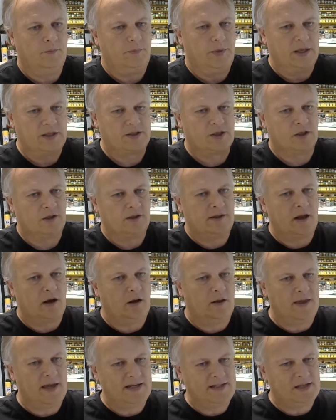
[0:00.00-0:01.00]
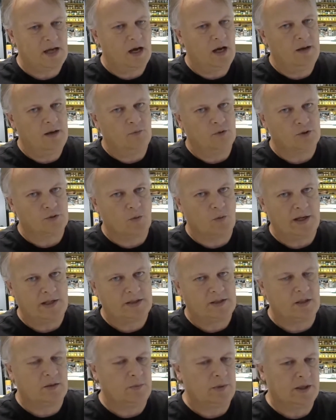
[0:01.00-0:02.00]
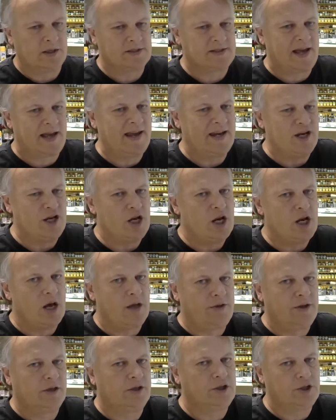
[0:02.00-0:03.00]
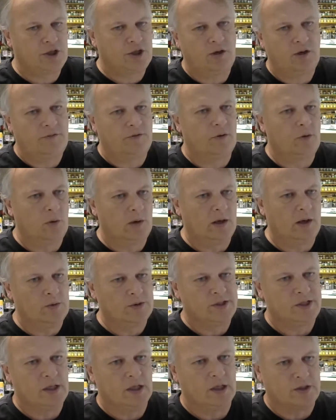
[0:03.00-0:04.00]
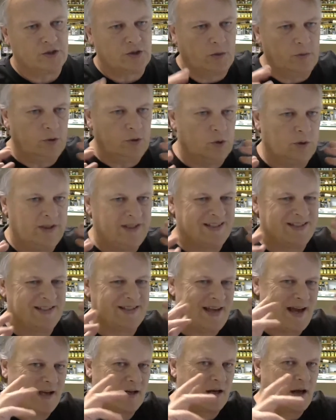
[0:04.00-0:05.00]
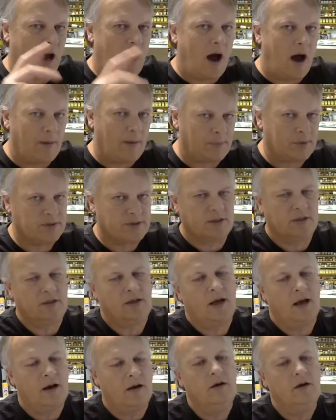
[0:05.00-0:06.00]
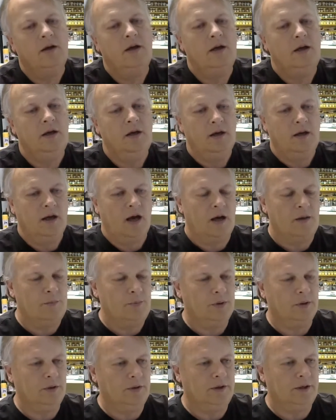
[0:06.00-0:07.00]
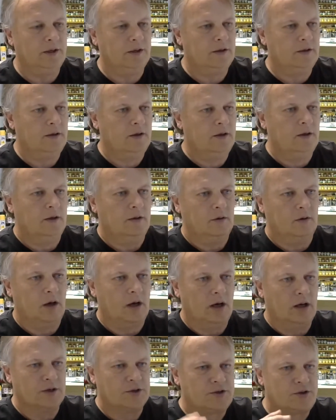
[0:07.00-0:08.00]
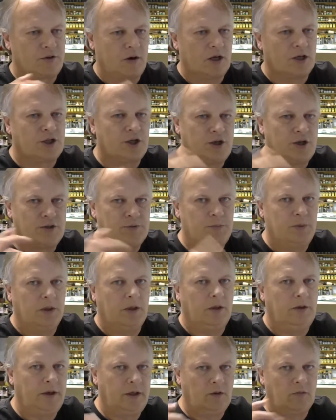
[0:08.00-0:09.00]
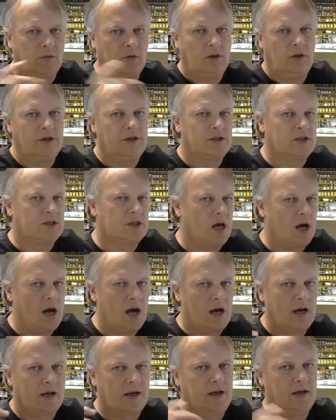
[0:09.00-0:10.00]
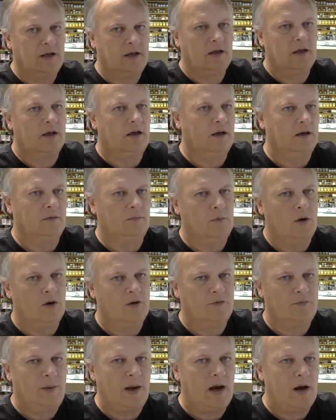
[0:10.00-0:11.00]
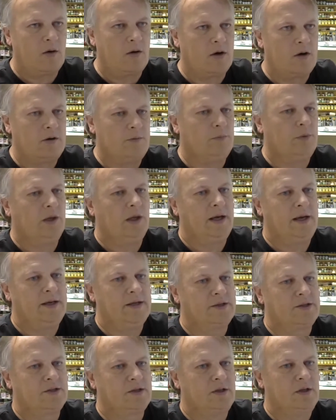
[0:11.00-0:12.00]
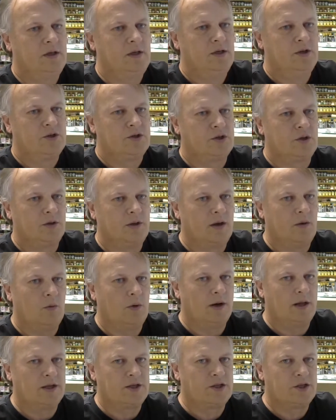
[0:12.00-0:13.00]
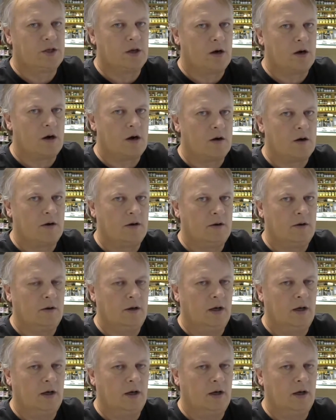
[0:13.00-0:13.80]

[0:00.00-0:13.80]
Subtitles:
basically all that time was wasted because I had nothing to show for it when I was done. So I'm doing the exact opposite now. I'm building structures, building rolling stock, getting motive power in place so that when I start